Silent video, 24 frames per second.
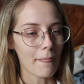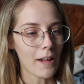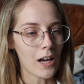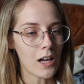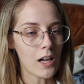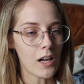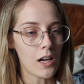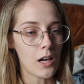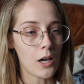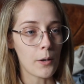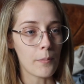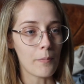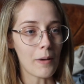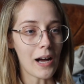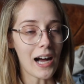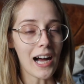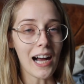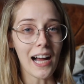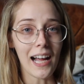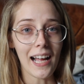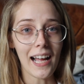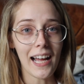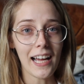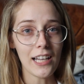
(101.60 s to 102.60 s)

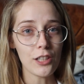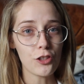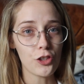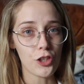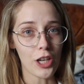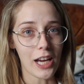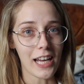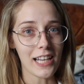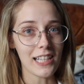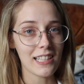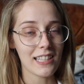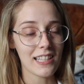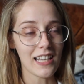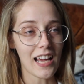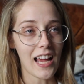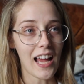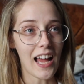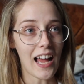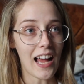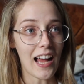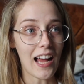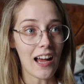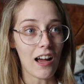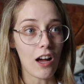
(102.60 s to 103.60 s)
I had Jace
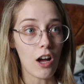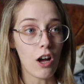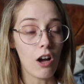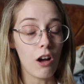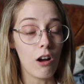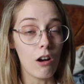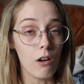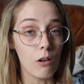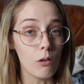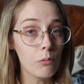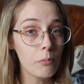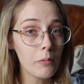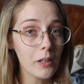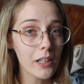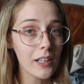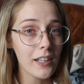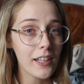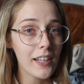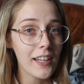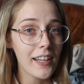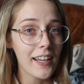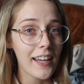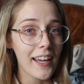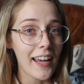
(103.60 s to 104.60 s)
at home,
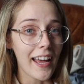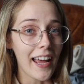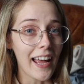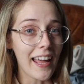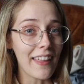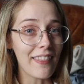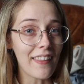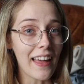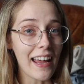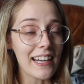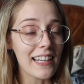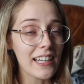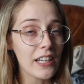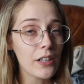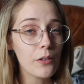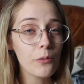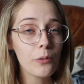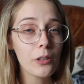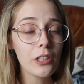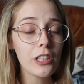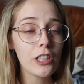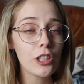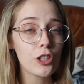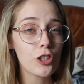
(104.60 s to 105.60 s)
and they didn't
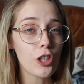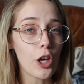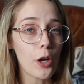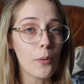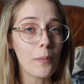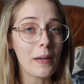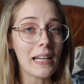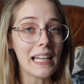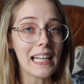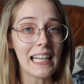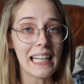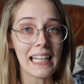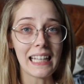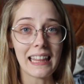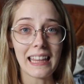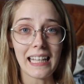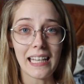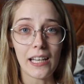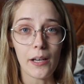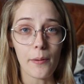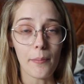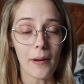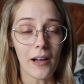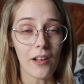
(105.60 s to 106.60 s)
really show me
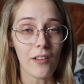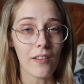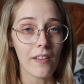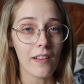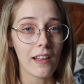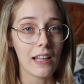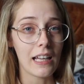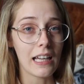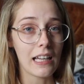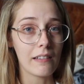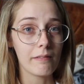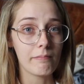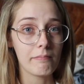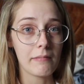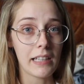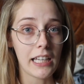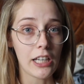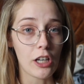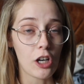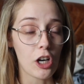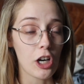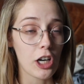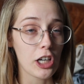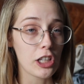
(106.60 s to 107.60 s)
anything about
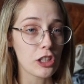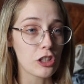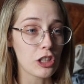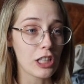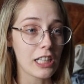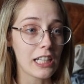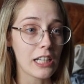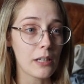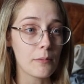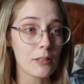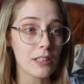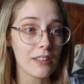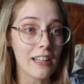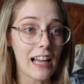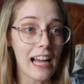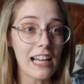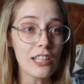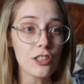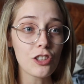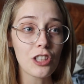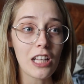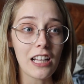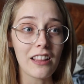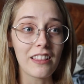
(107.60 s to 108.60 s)
encouraging him to
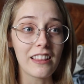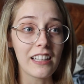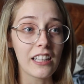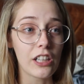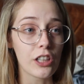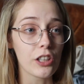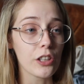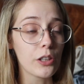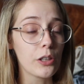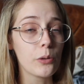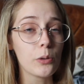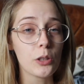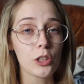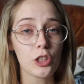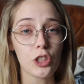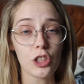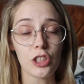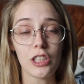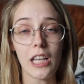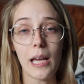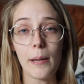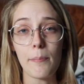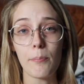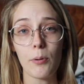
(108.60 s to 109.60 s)
latch. They literally were
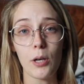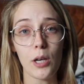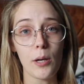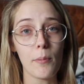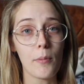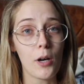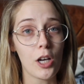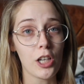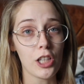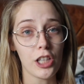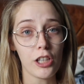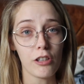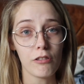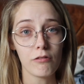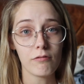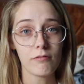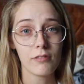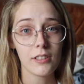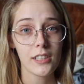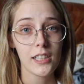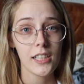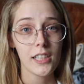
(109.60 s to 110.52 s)
just like, put him on you.